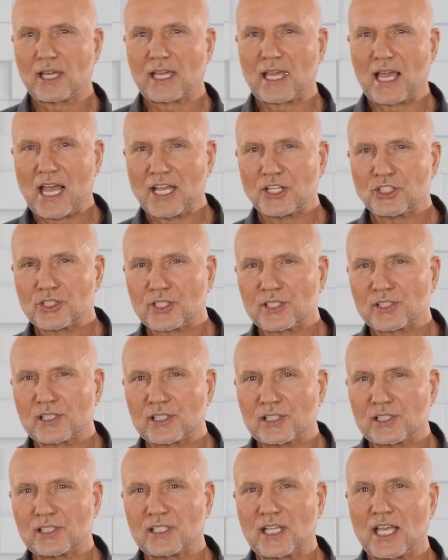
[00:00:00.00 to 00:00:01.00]

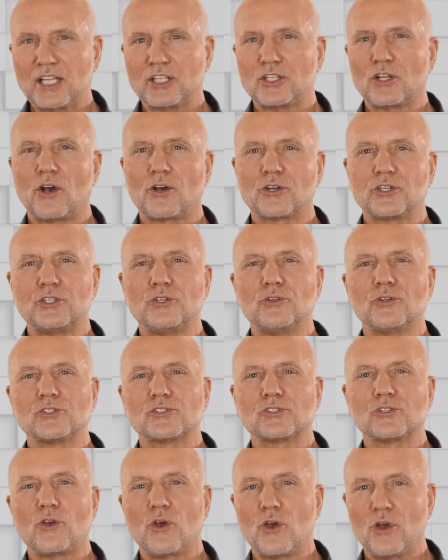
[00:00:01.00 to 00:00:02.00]
gaseous state
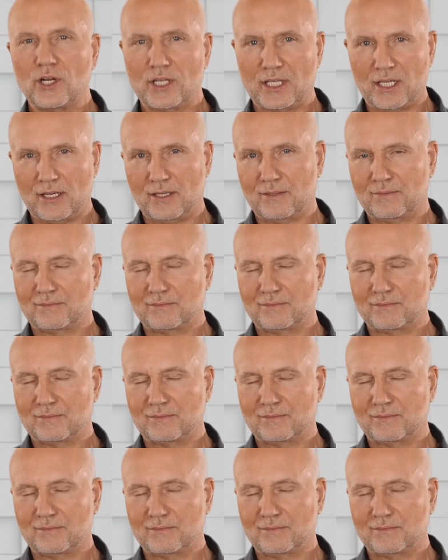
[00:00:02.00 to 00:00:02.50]
occurs earlier.